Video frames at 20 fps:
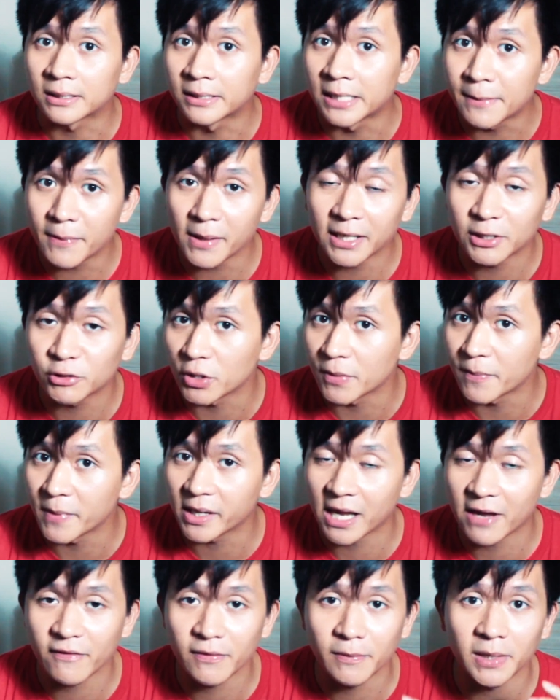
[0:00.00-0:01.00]
Sleeping and
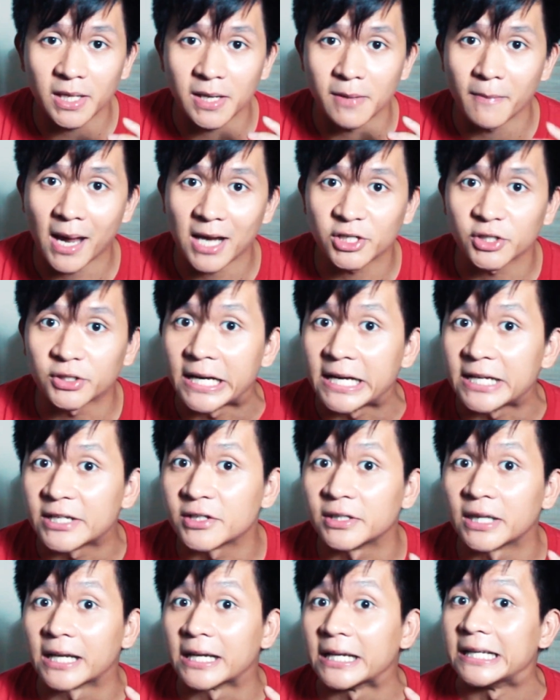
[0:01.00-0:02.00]
dreaming gave him the
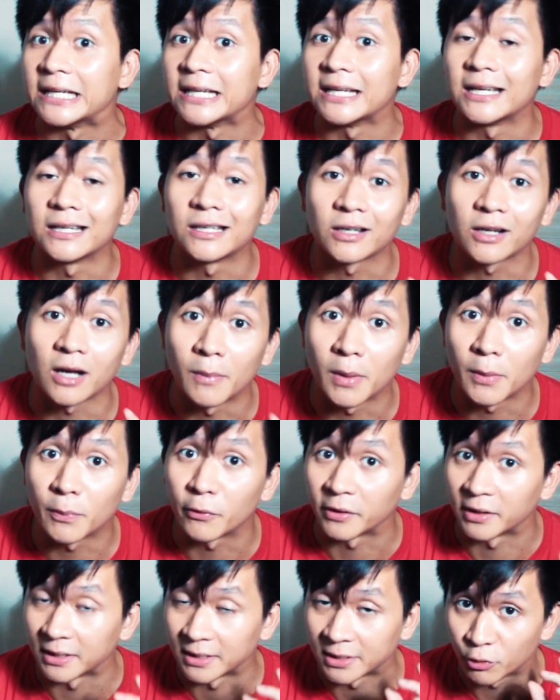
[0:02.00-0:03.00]
imagination that he needed to come up
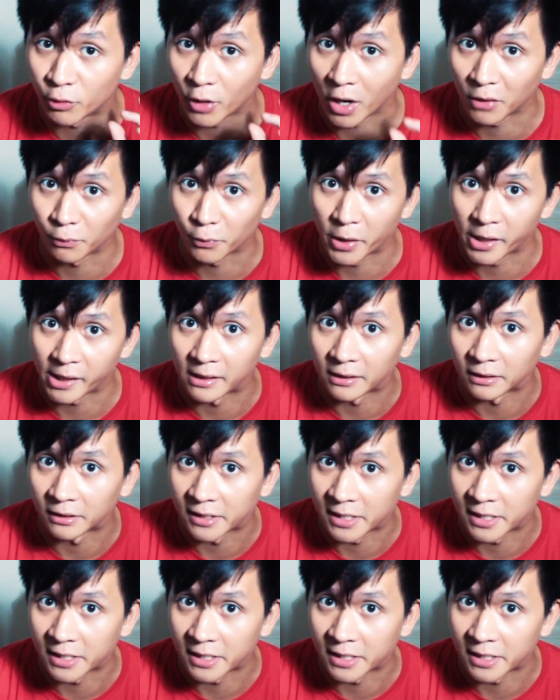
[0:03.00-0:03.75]
with his groundbreaking